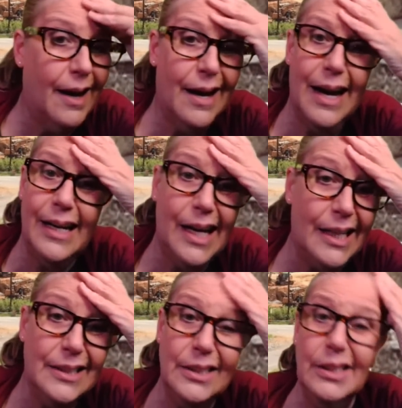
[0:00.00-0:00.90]
I, I, I
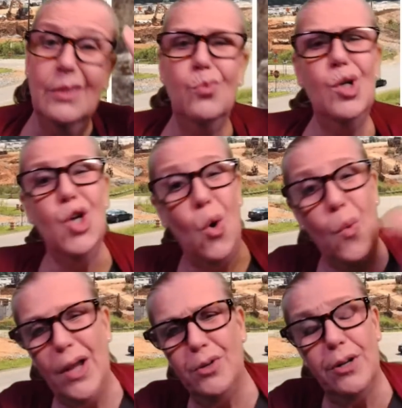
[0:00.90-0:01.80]
no
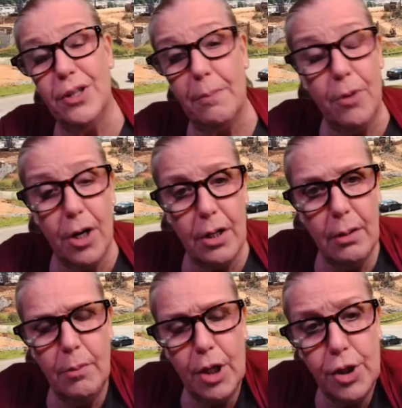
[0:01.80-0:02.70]
way do I think Mark
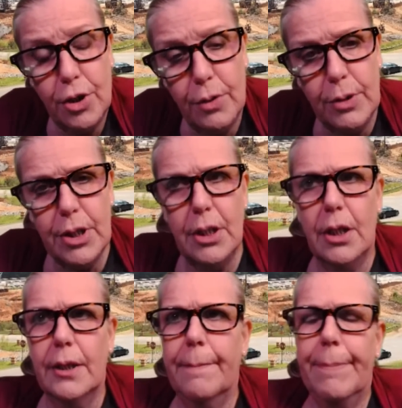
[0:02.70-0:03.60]
Mark Turner was in on
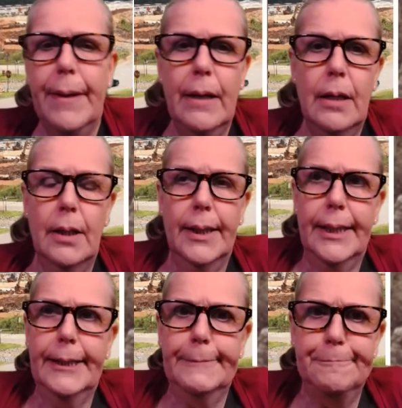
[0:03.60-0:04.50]
it.
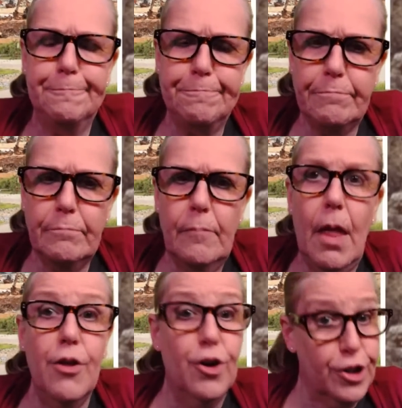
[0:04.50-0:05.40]
Um,
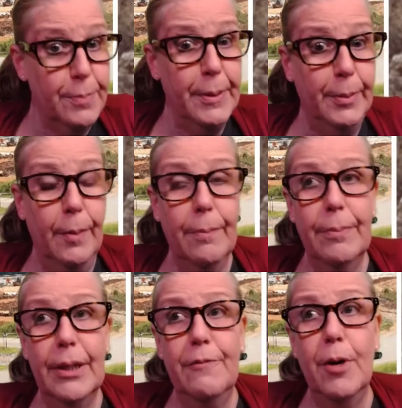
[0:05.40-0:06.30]
there are some people that
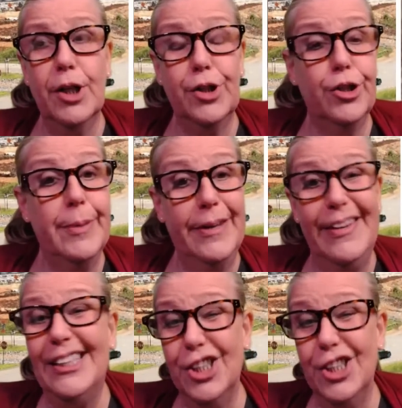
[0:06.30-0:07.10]
believe Mark Turner may have actually